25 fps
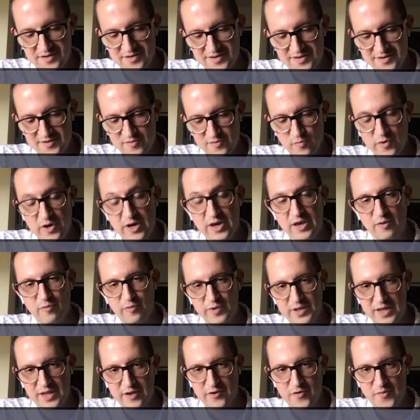working
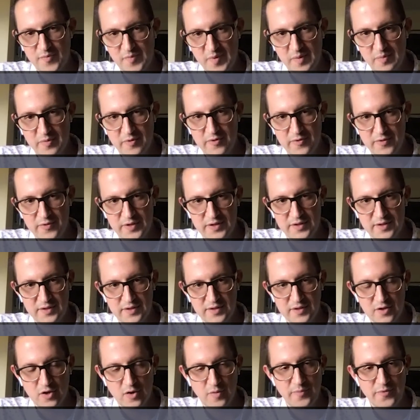with other people and
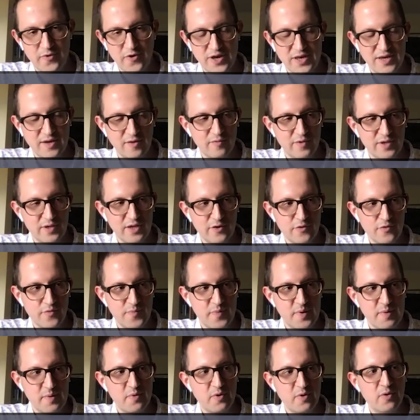cooperating with other
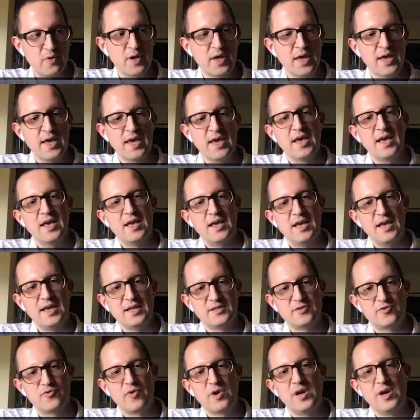people,
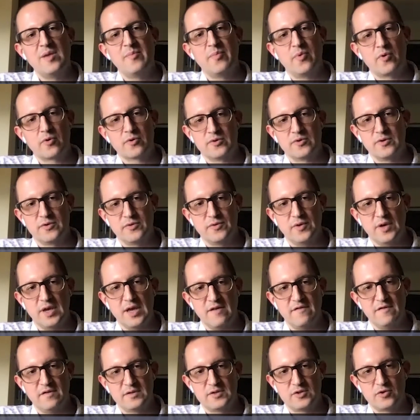it's really important to
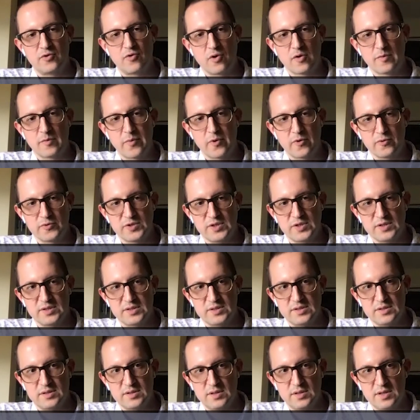have a strong
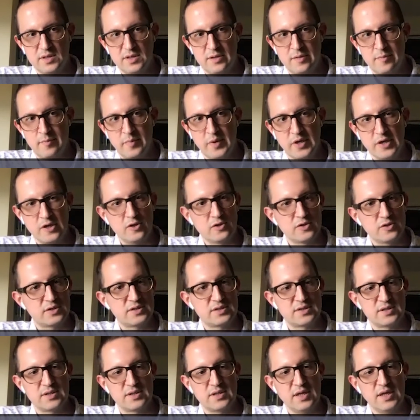process,
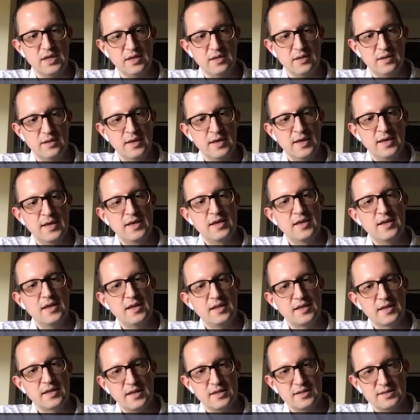because
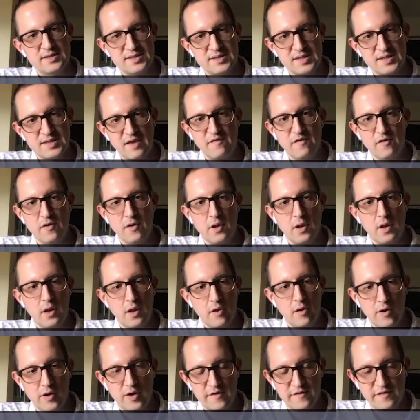it can save you a
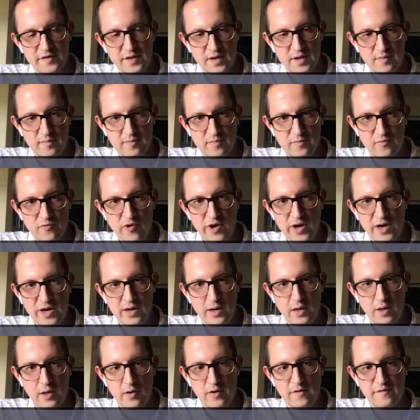lot of time, really a
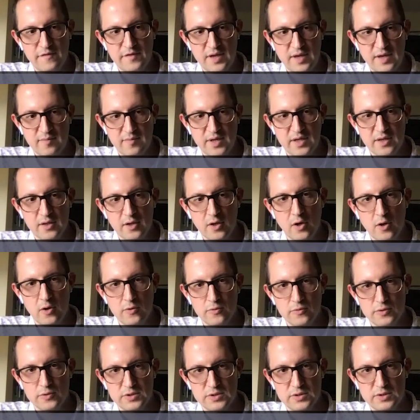lot of time that
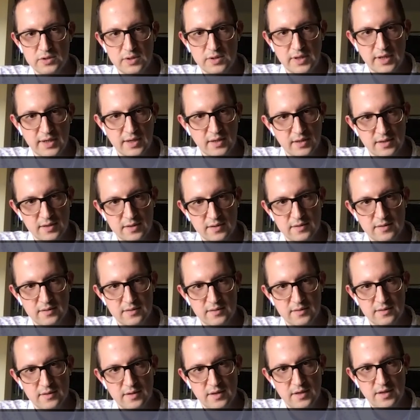goes like,
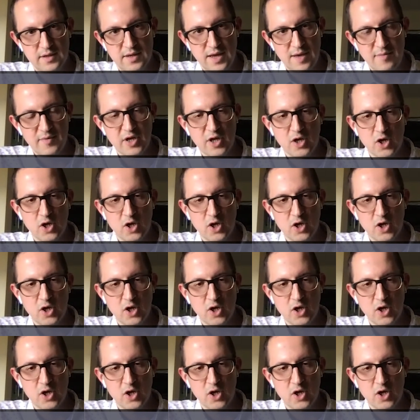I mean,